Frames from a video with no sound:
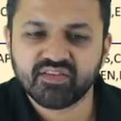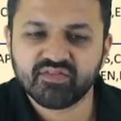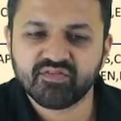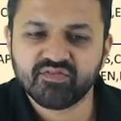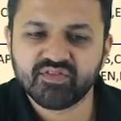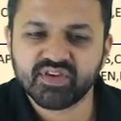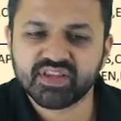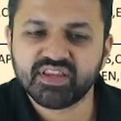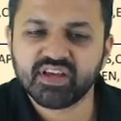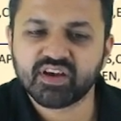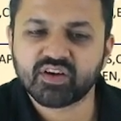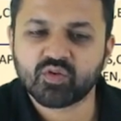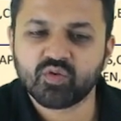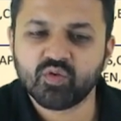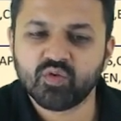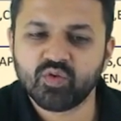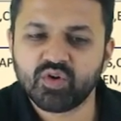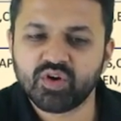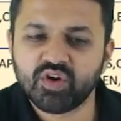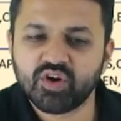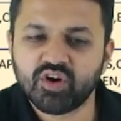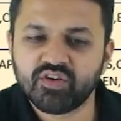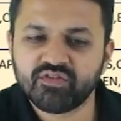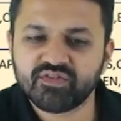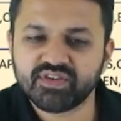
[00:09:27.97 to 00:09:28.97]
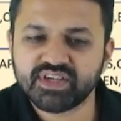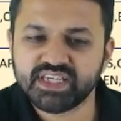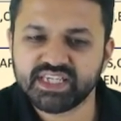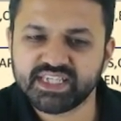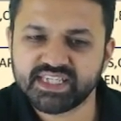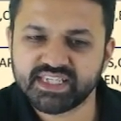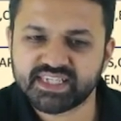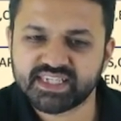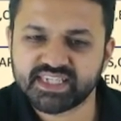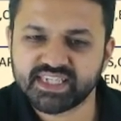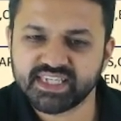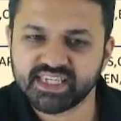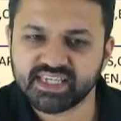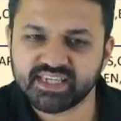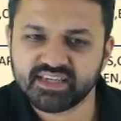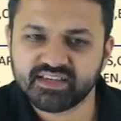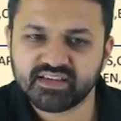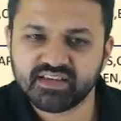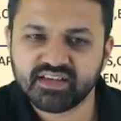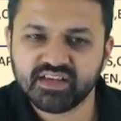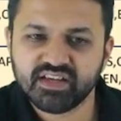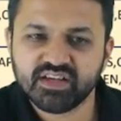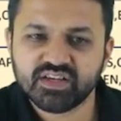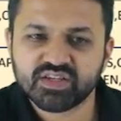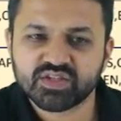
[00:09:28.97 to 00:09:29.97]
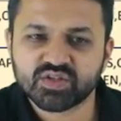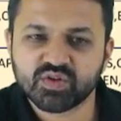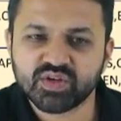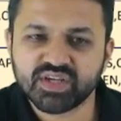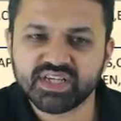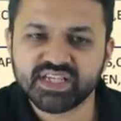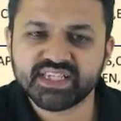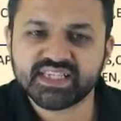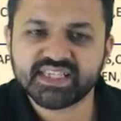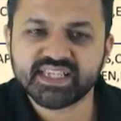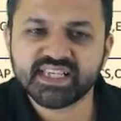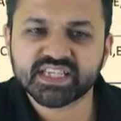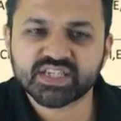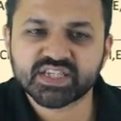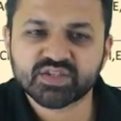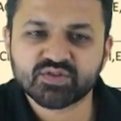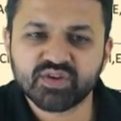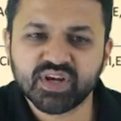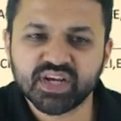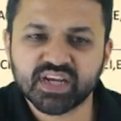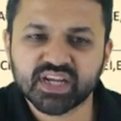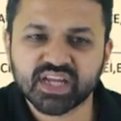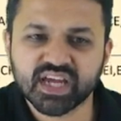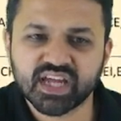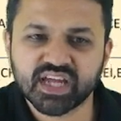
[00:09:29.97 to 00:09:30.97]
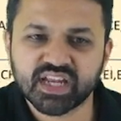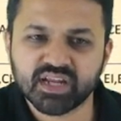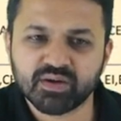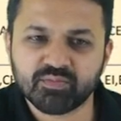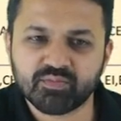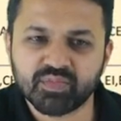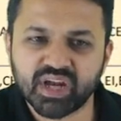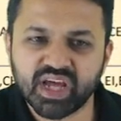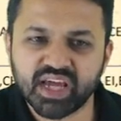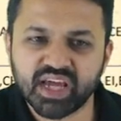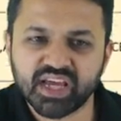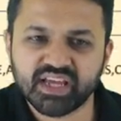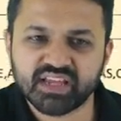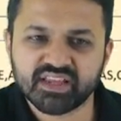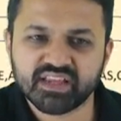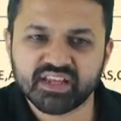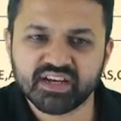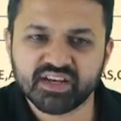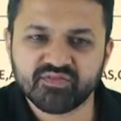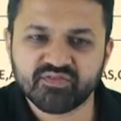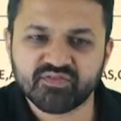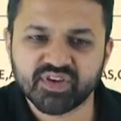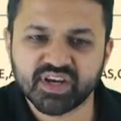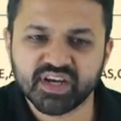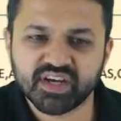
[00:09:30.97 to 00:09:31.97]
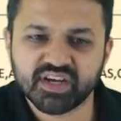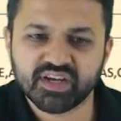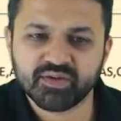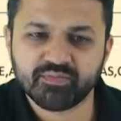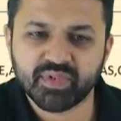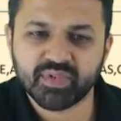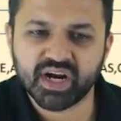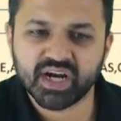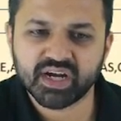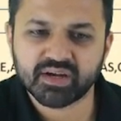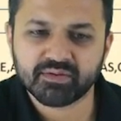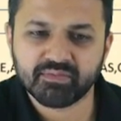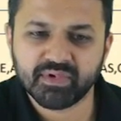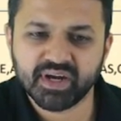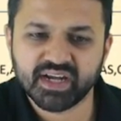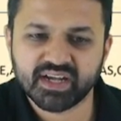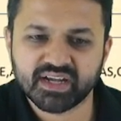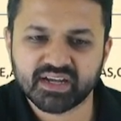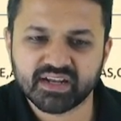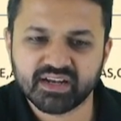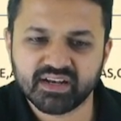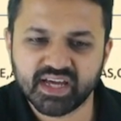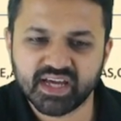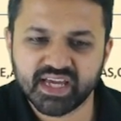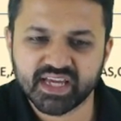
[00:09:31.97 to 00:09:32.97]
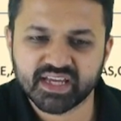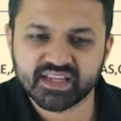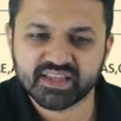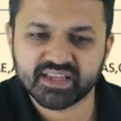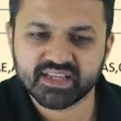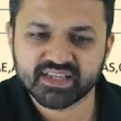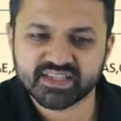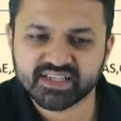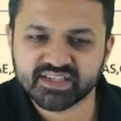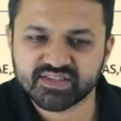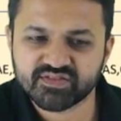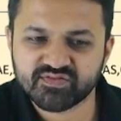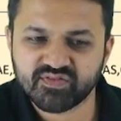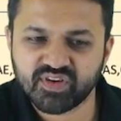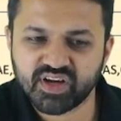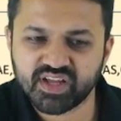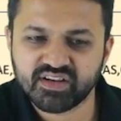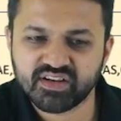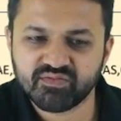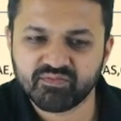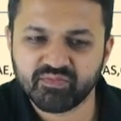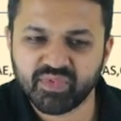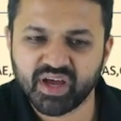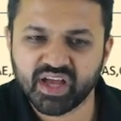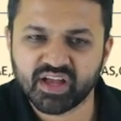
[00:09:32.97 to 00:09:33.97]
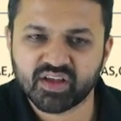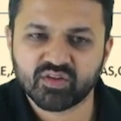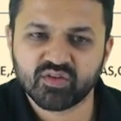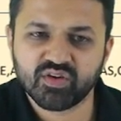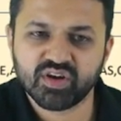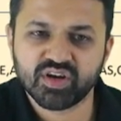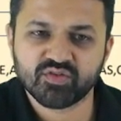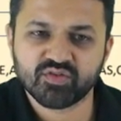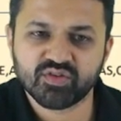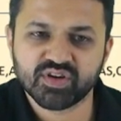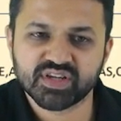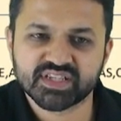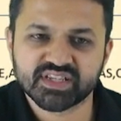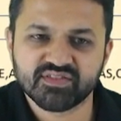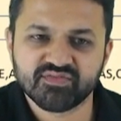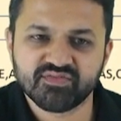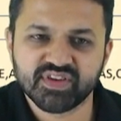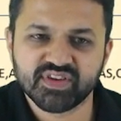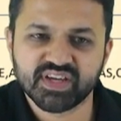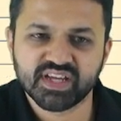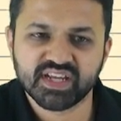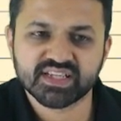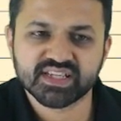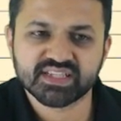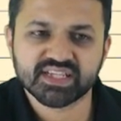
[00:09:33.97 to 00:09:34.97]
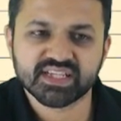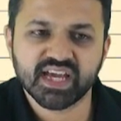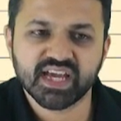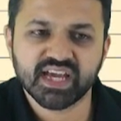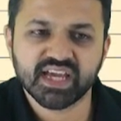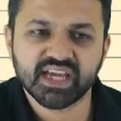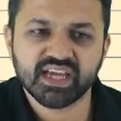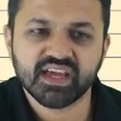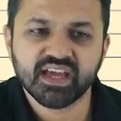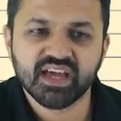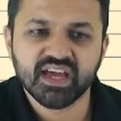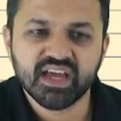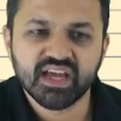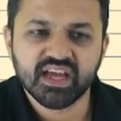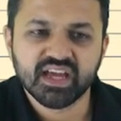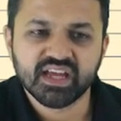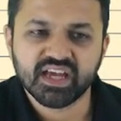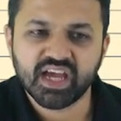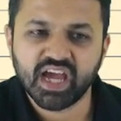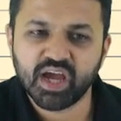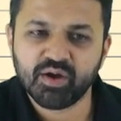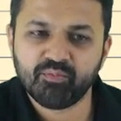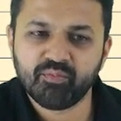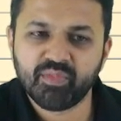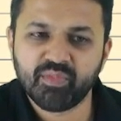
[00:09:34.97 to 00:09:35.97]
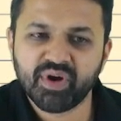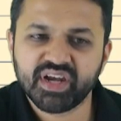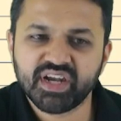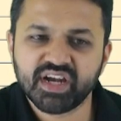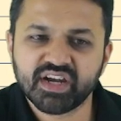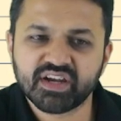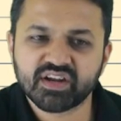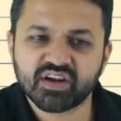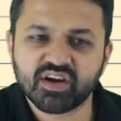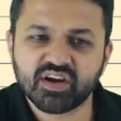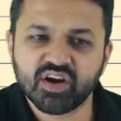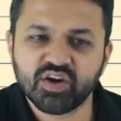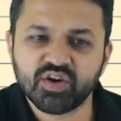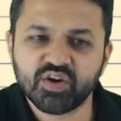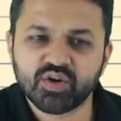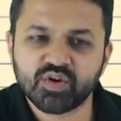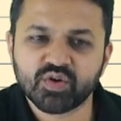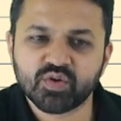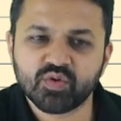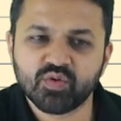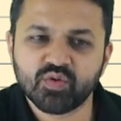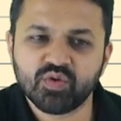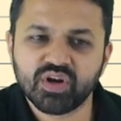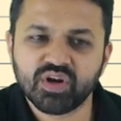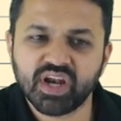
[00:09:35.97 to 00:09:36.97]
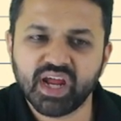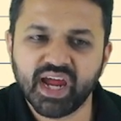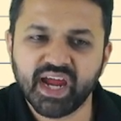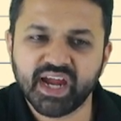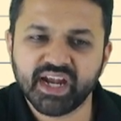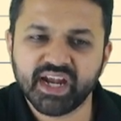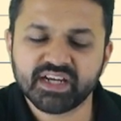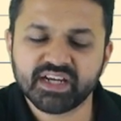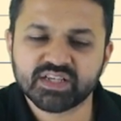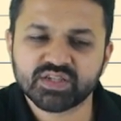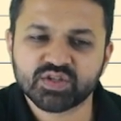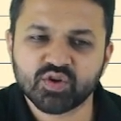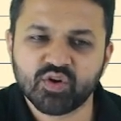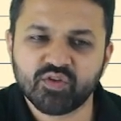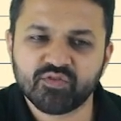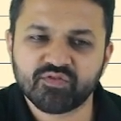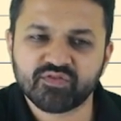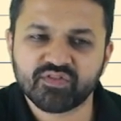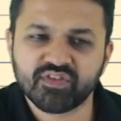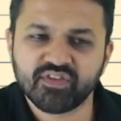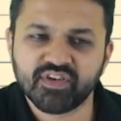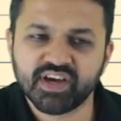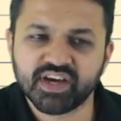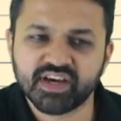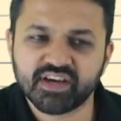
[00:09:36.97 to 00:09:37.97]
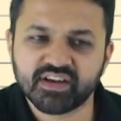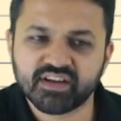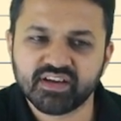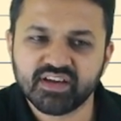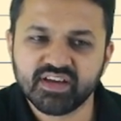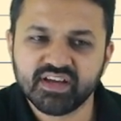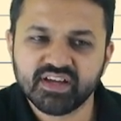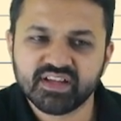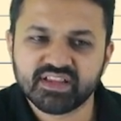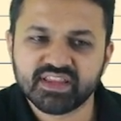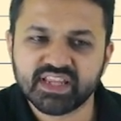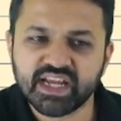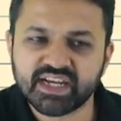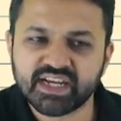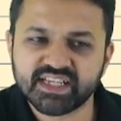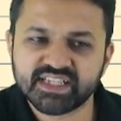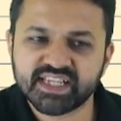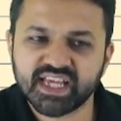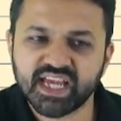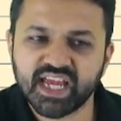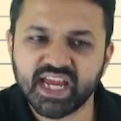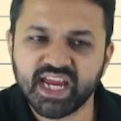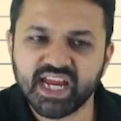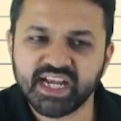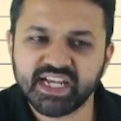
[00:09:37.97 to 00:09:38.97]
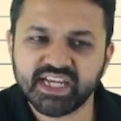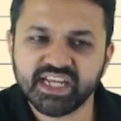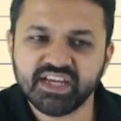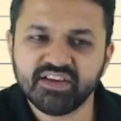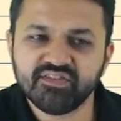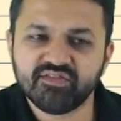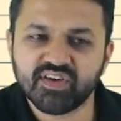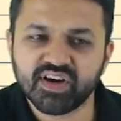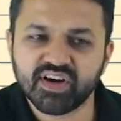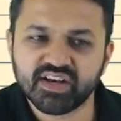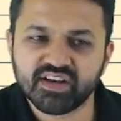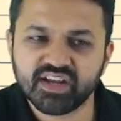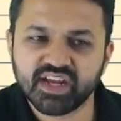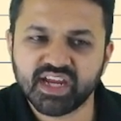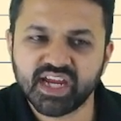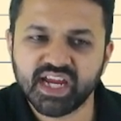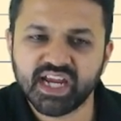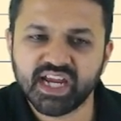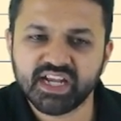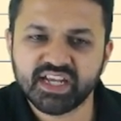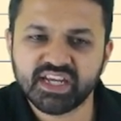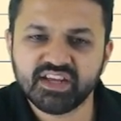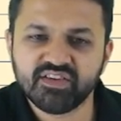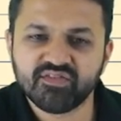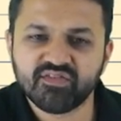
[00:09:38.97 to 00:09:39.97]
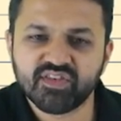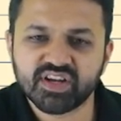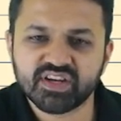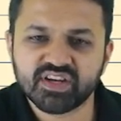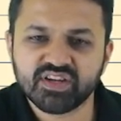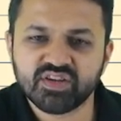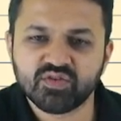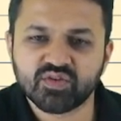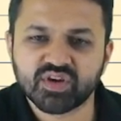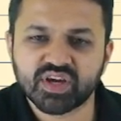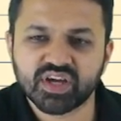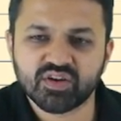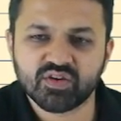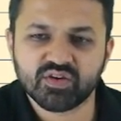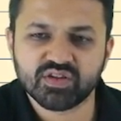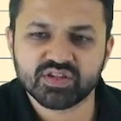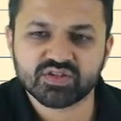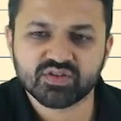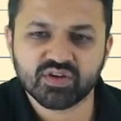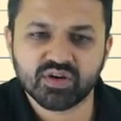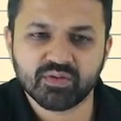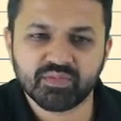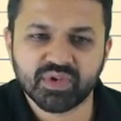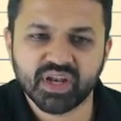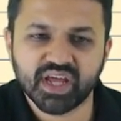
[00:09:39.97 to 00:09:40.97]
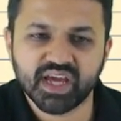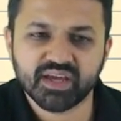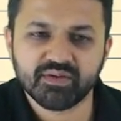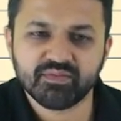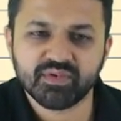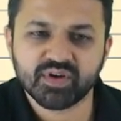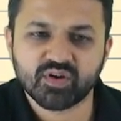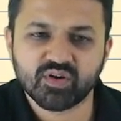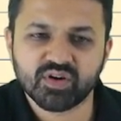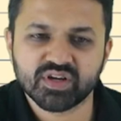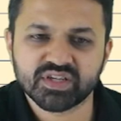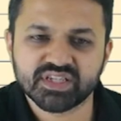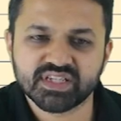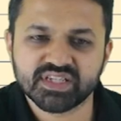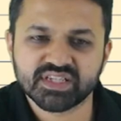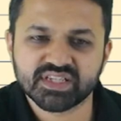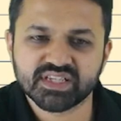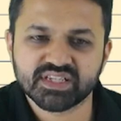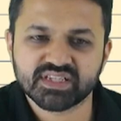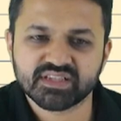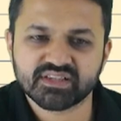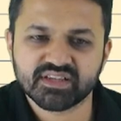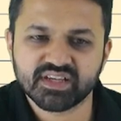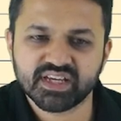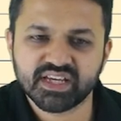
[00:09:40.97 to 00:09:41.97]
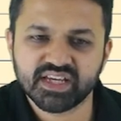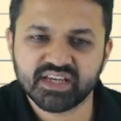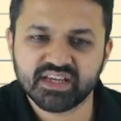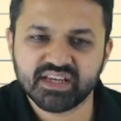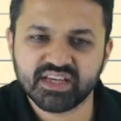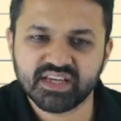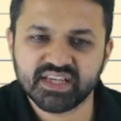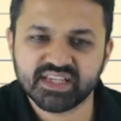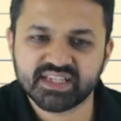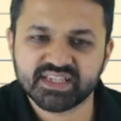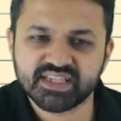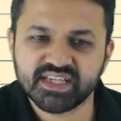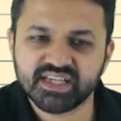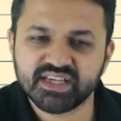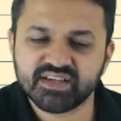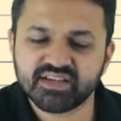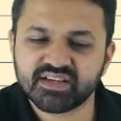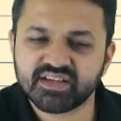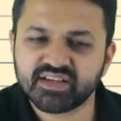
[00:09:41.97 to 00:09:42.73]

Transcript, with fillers: with the code of E C. So E C student can apply in the different department, like this is one, microelectronics and V L S I, embedded control and software, that is eighty-one, eighty-one you can also apply because this is E C